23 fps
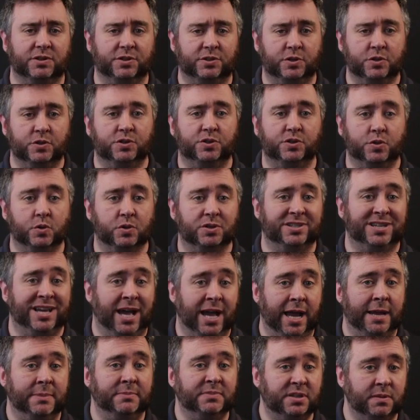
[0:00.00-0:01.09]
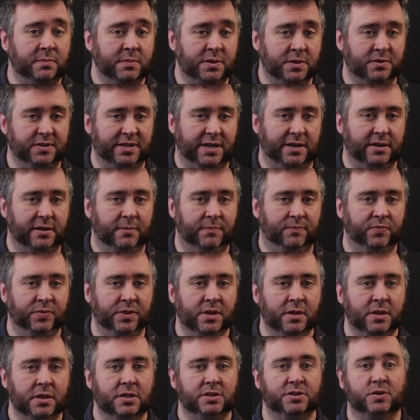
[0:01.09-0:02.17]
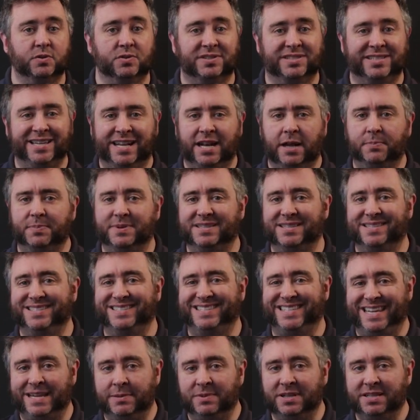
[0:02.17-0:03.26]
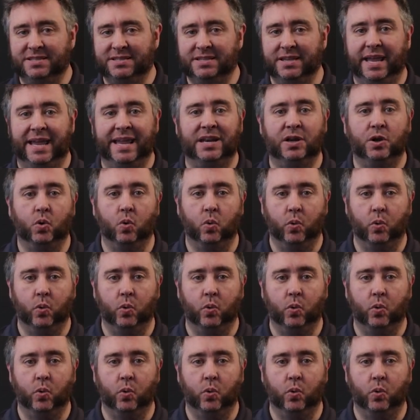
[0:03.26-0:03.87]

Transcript: reduce your time to music, so setup is seamless and